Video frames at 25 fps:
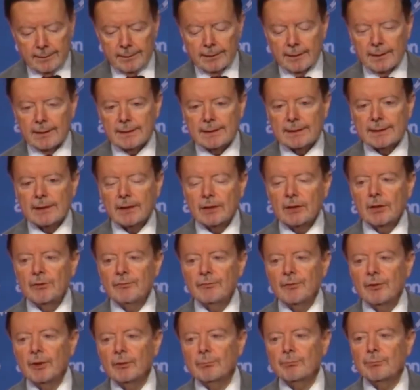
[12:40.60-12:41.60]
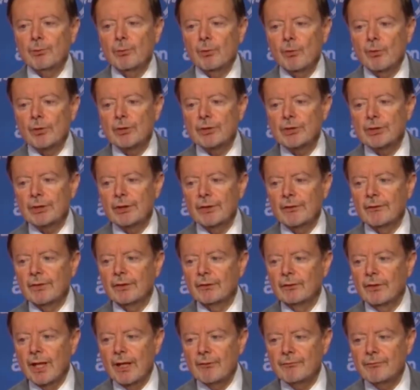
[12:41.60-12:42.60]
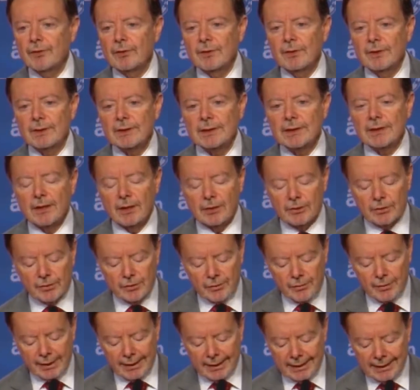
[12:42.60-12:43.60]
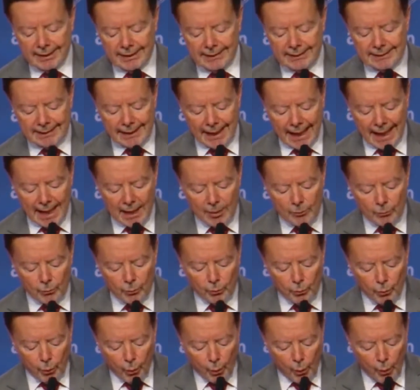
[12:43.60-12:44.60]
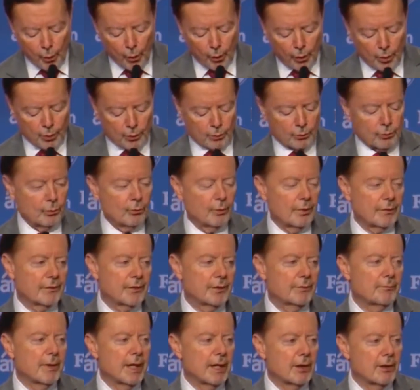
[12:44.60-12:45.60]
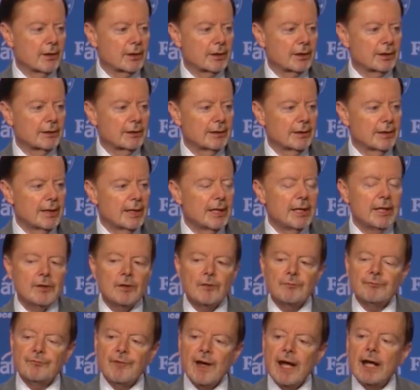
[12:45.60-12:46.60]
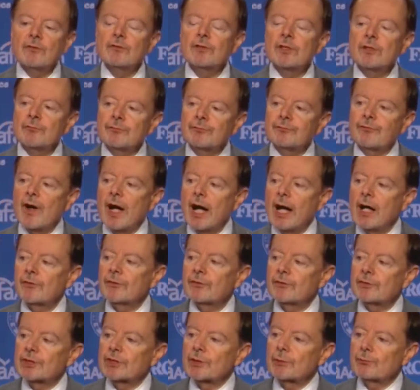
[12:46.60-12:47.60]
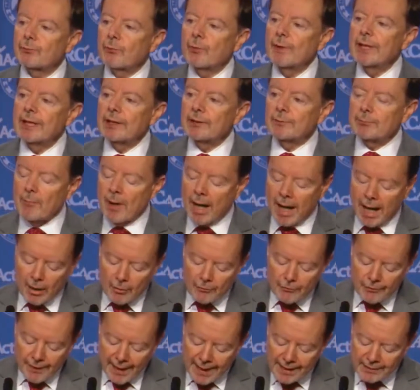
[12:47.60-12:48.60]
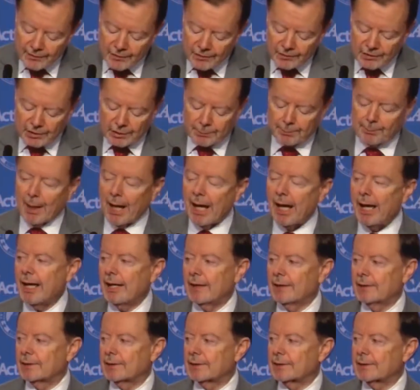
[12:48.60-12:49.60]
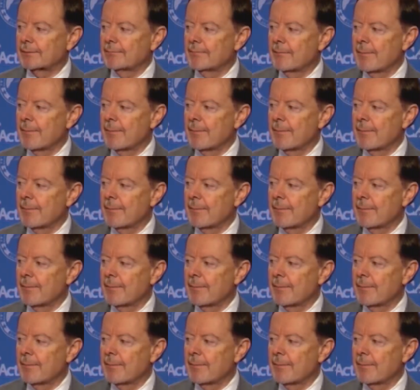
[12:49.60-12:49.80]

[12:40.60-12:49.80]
A significant portion of the left in this country is at war with America. The founding fathers that we admired, they despise.